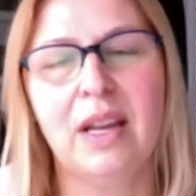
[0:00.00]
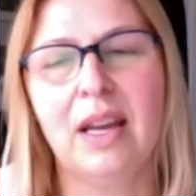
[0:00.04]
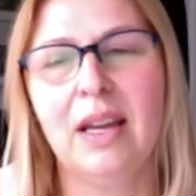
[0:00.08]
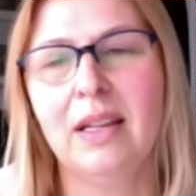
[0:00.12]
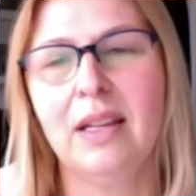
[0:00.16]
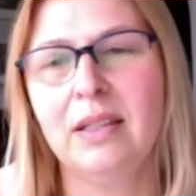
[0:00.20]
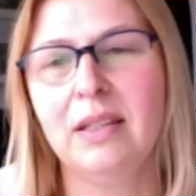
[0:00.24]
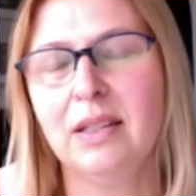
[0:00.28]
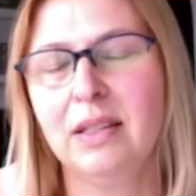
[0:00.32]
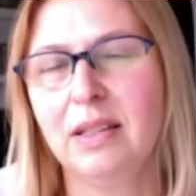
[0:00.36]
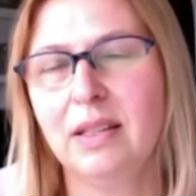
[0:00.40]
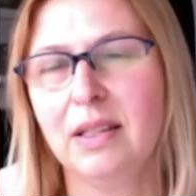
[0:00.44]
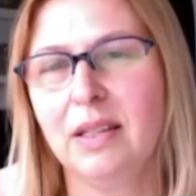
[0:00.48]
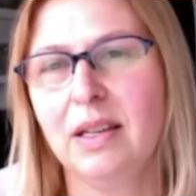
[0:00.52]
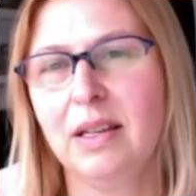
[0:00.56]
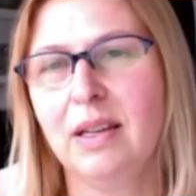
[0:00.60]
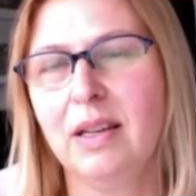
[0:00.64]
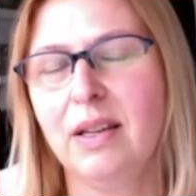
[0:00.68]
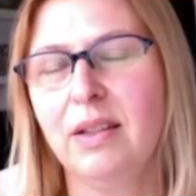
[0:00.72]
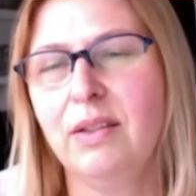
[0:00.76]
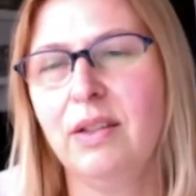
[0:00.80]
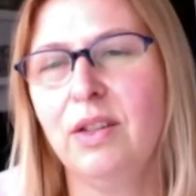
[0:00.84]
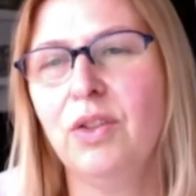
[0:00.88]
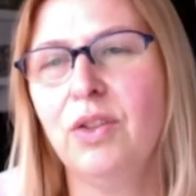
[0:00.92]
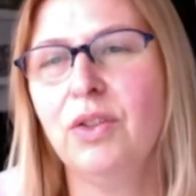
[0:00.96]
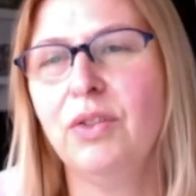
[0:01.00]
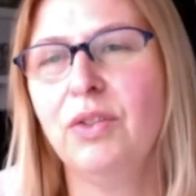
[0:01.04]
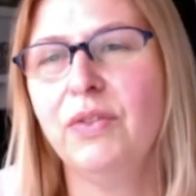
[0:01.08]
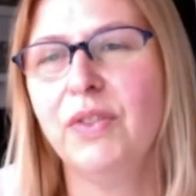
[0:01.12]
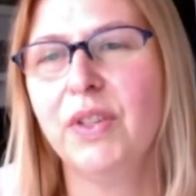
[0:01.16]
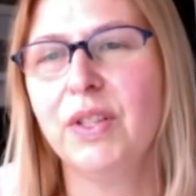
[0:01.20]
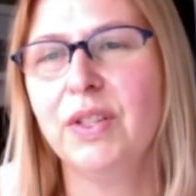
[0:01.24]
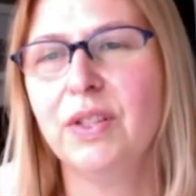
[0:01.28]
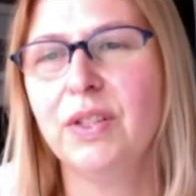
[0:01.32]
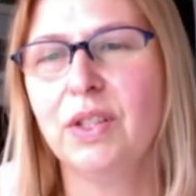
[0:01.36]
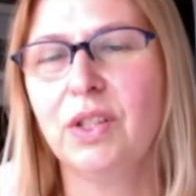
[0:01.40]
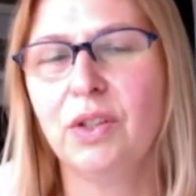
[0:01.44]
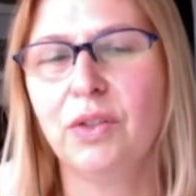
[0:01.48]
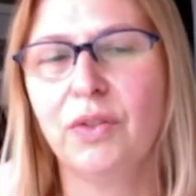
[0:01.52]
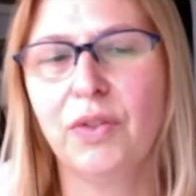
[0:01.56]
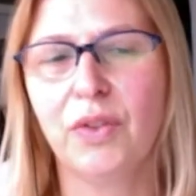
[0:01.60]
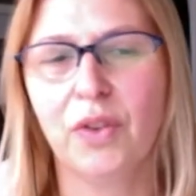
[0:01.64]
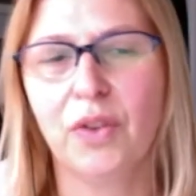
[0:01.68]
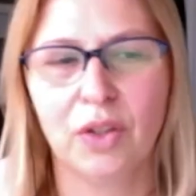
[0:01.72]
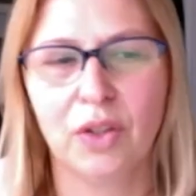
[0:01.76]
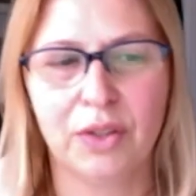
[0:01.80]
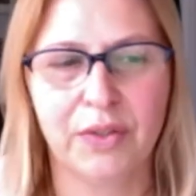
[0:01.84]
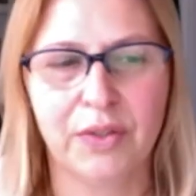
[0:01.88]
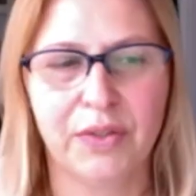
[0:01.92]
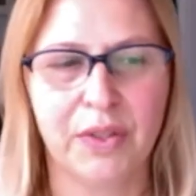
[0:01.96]
at the University of
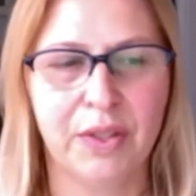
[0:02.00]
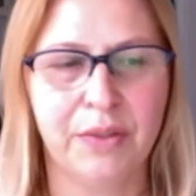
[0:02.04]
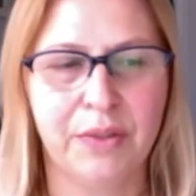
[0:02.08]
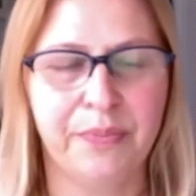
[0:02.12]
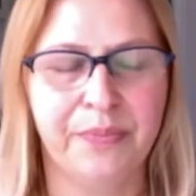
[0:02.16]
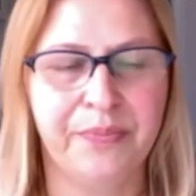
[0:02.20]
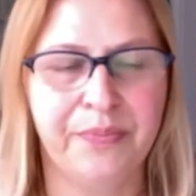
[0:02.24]
Oxford.